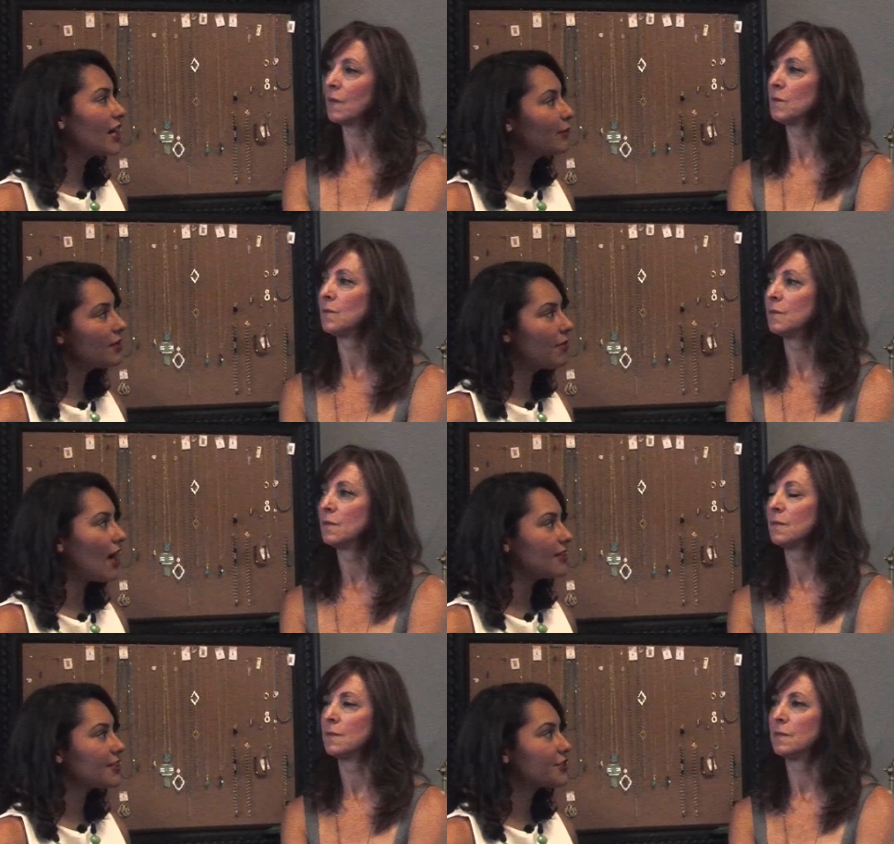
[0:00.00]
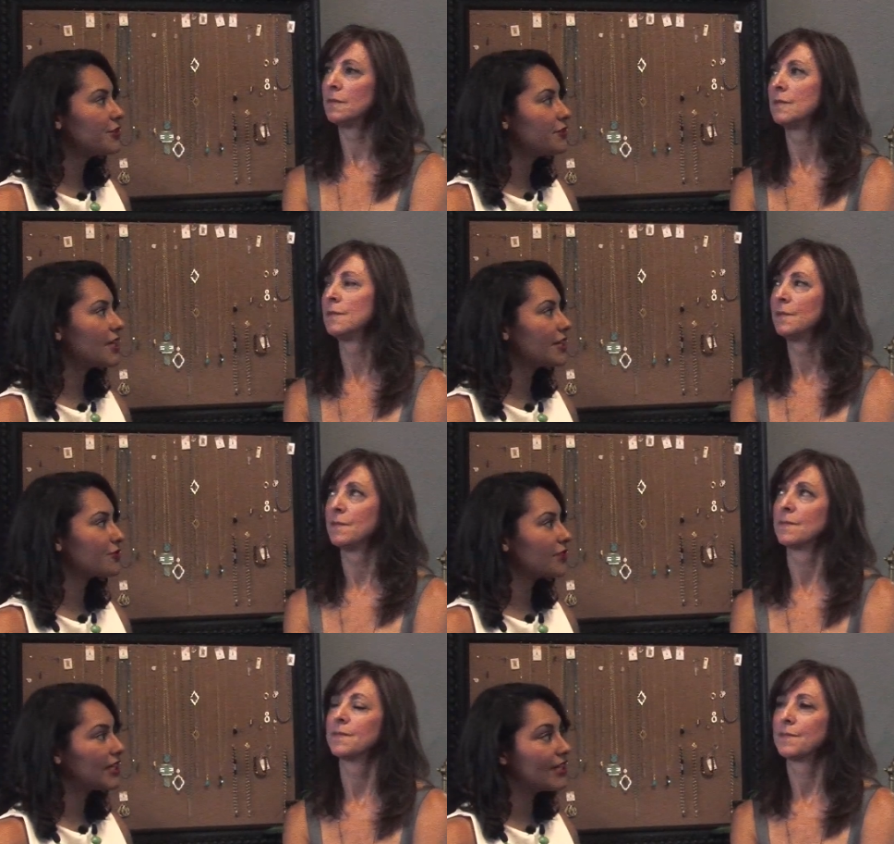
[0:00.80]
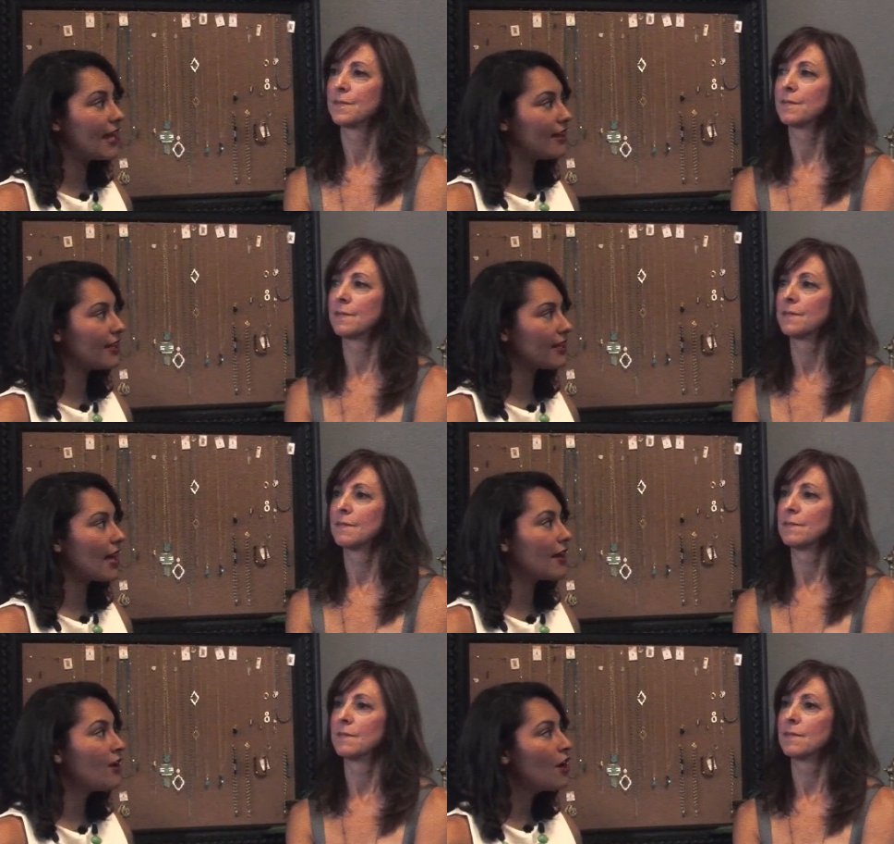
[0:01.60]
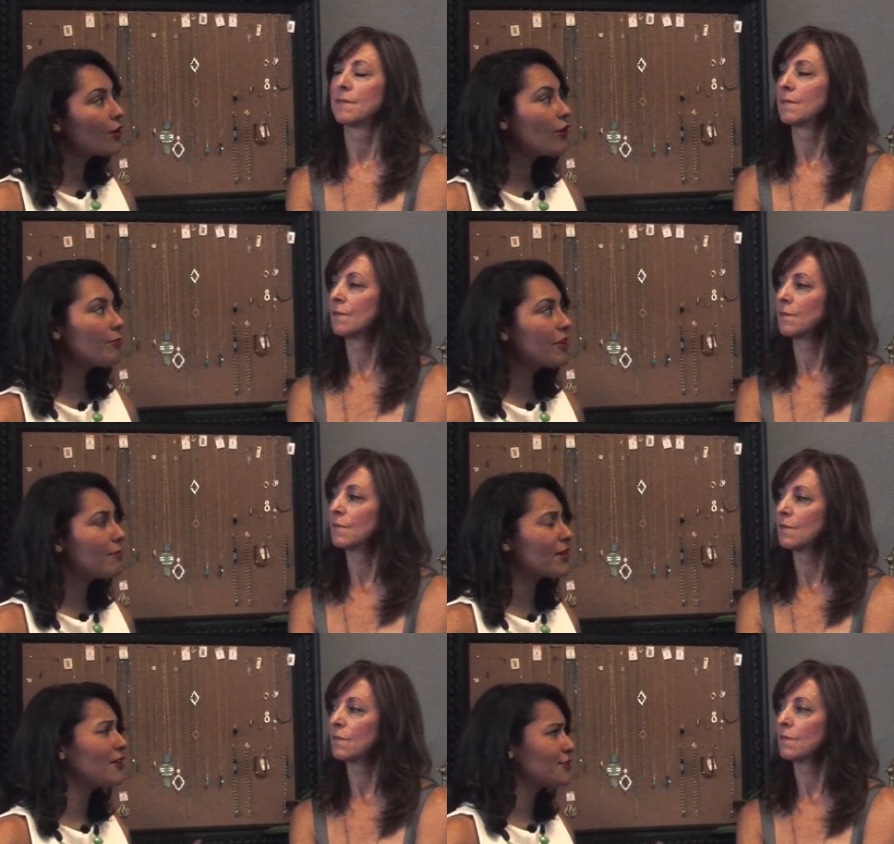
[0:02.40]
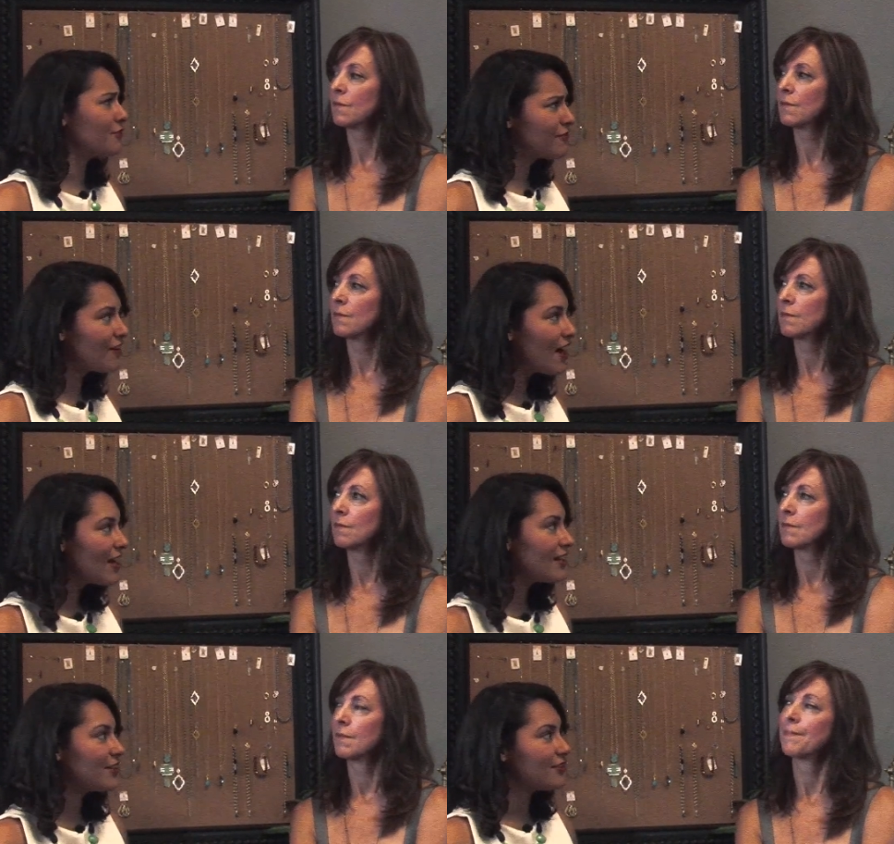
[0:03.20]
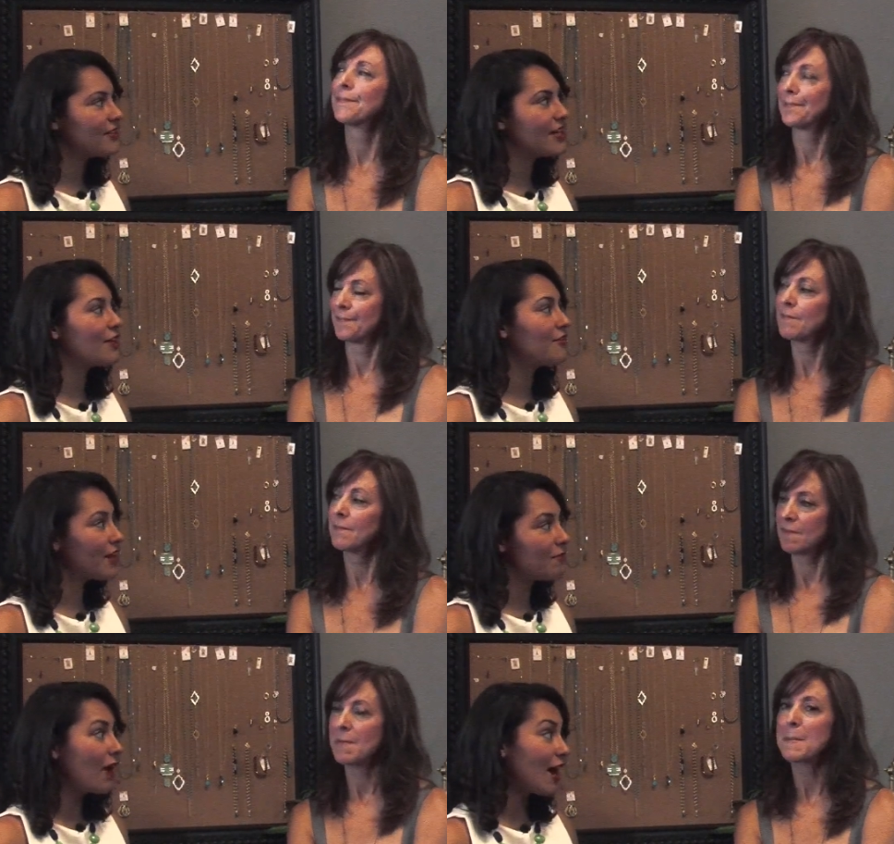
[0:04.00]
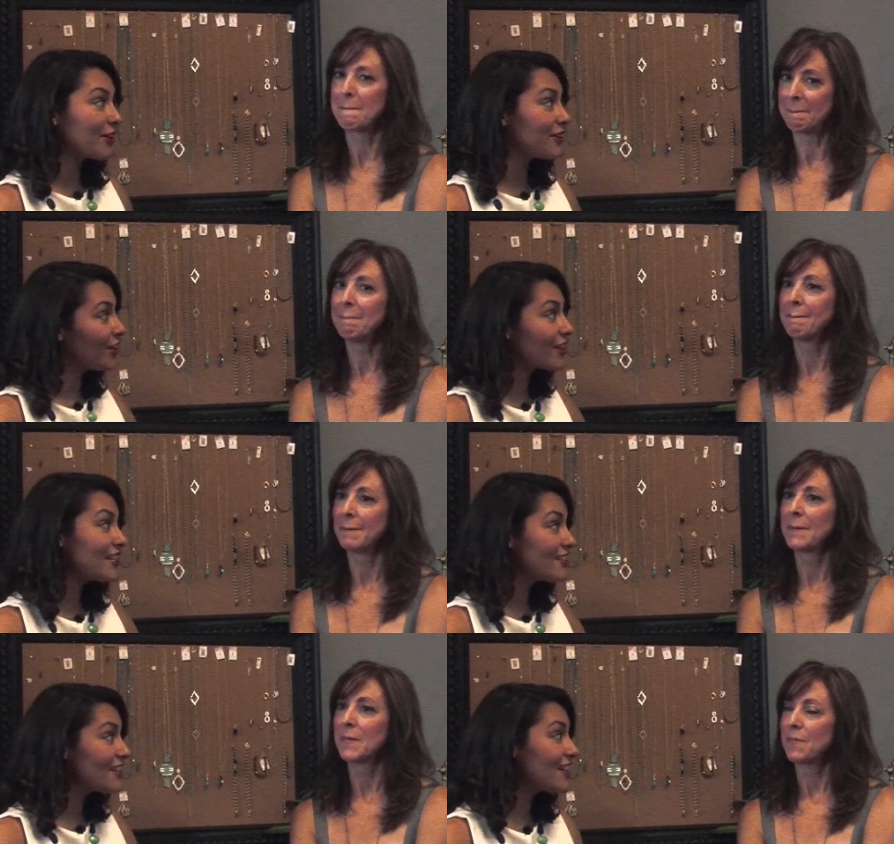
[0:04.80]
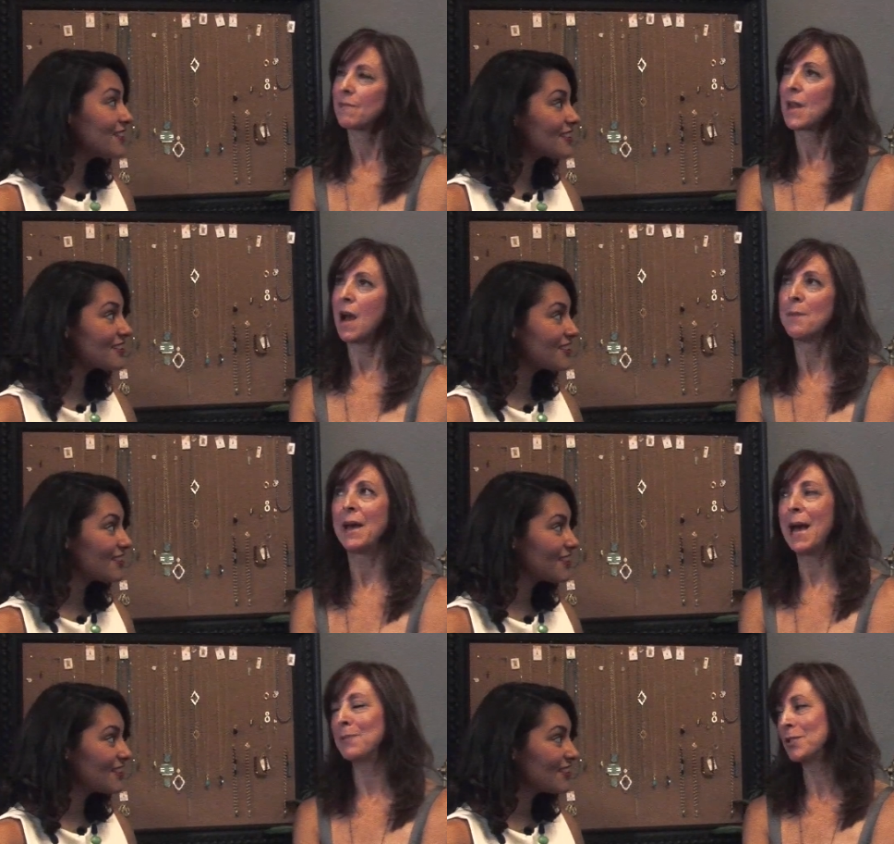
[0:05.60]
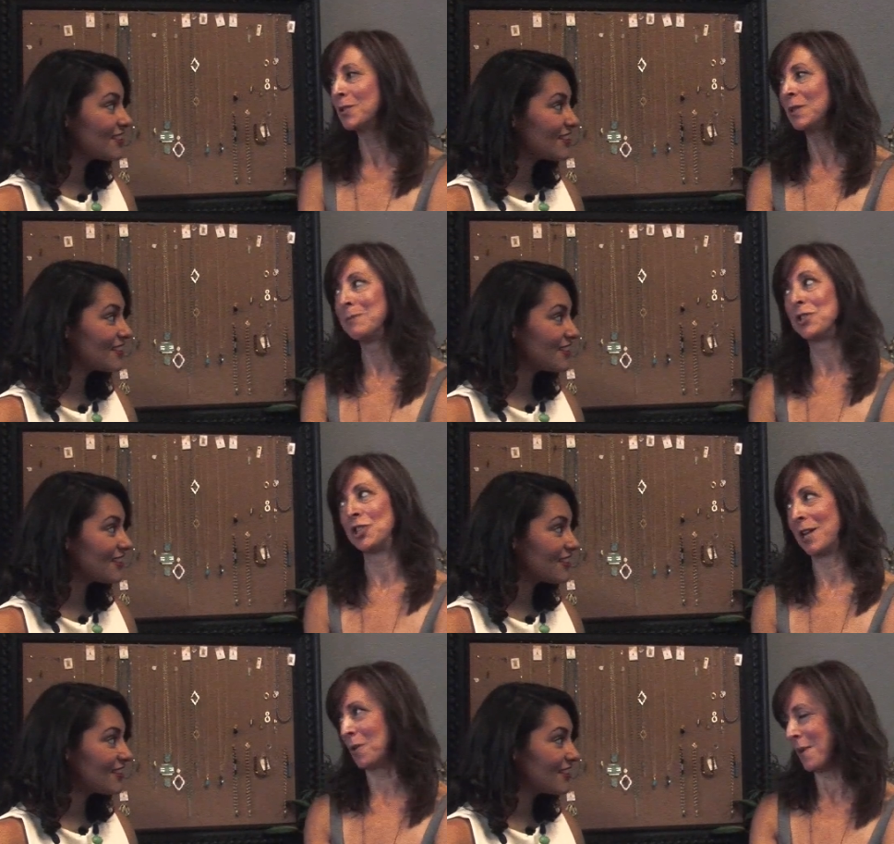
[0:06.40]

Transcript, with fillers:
Speaker 1: anyone in politics who you think is really nailing that corporate but also fun and you know very modern look these days?
Speaker 2: Um, absolutely, Michelle